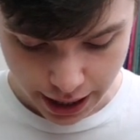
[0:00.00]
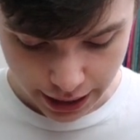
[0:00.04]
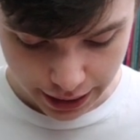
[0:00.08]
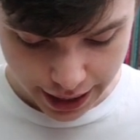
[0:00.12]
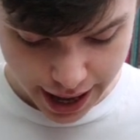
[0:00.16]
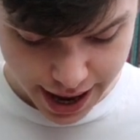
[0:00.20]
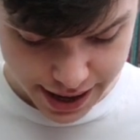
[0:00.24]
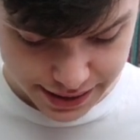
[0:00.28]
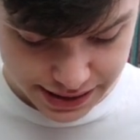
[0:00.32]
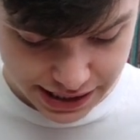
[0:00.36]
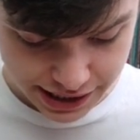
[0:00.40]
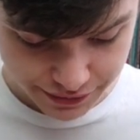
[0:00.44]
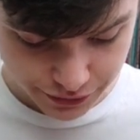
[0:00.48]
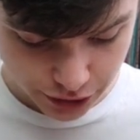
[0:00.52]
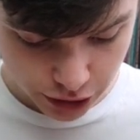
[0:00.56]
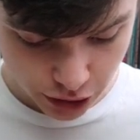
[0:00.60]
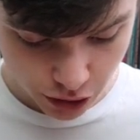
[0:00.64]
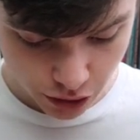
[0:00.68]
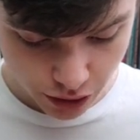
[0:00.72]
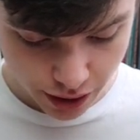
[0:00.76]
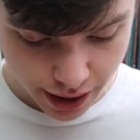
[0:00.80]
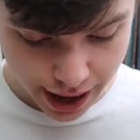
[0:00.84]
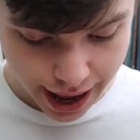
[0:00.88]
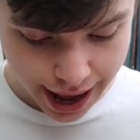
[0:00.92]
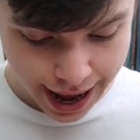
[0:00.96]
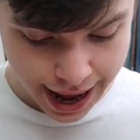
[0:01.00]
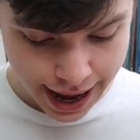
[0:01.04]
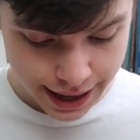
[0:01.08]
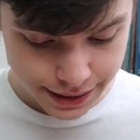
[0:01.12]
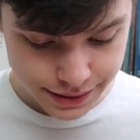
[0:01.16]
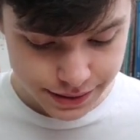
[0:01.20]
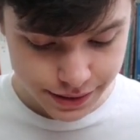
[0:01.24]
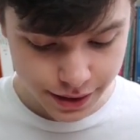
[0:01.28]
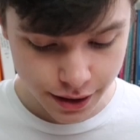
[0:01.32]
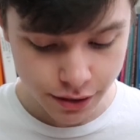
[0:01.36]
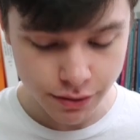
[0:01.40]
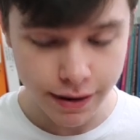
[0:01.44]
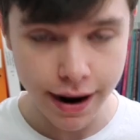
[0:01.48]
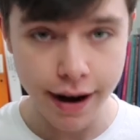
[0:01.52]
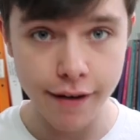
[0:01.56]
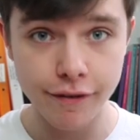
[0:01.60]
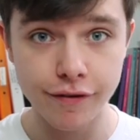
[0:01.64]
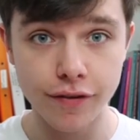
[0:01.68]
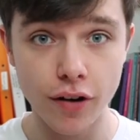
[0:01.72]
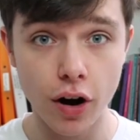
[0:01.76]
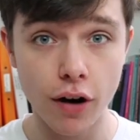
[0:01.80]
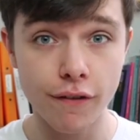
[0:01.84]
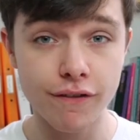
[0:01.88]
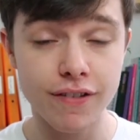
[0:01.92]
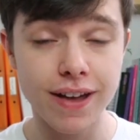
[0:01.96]
Let's have a look at the
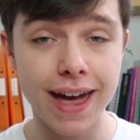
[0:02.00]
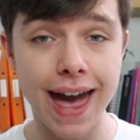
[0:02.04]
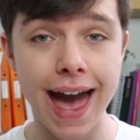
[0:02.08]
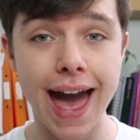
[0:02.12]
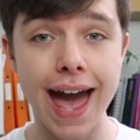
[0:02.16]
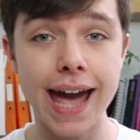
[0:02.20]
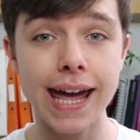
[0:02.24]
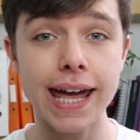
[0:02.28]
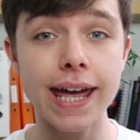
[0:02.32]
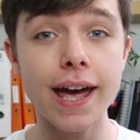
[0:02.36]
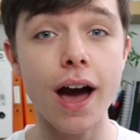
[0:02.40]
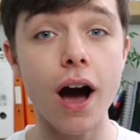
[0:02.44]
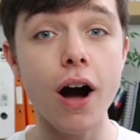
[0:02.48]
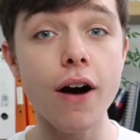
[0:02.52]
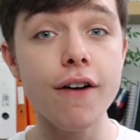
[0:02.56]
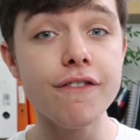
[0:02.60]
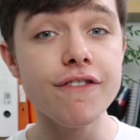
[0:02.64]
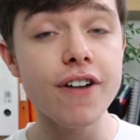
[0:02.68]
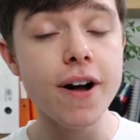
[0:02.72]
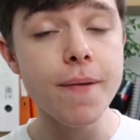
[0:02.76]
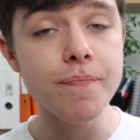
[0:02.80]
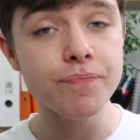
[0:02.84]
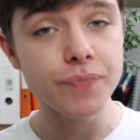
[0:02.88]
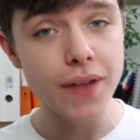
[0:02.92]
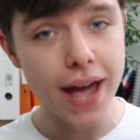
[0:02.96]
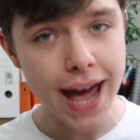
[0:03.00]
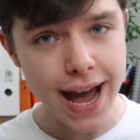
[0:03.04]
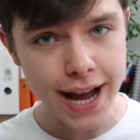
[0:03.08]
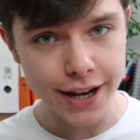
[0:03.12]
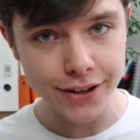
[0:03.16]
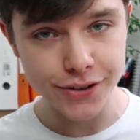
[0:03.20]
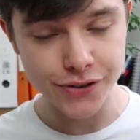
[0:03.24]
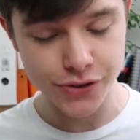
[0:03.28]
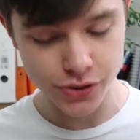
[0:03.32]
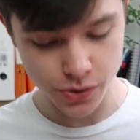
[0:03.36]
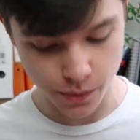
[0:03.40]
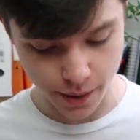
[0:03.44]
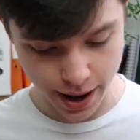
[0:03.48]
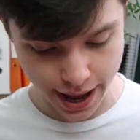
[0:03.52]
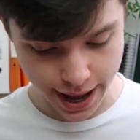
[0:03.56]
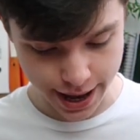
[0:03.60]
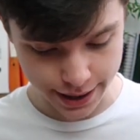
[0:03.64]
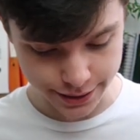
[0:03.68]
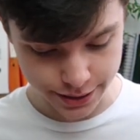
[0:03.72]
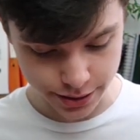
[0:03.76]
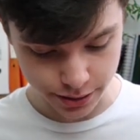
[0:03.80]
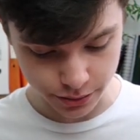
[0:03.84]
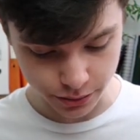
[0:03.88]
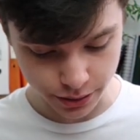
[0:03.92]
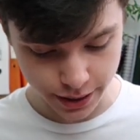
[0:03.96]
graph of k over x
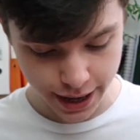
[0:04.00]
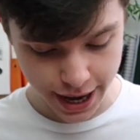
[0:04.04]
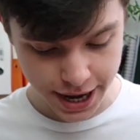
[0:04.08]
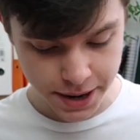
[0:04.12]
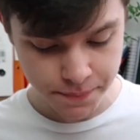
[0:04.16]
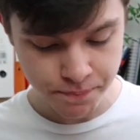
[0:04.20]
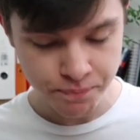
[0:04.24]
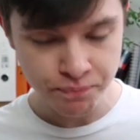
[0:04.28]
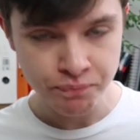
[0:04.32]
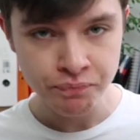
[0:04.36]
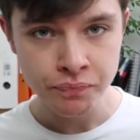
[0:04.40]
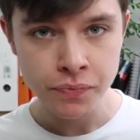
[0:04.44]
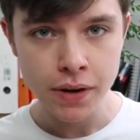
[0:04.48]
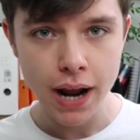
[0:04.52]
squared, okay?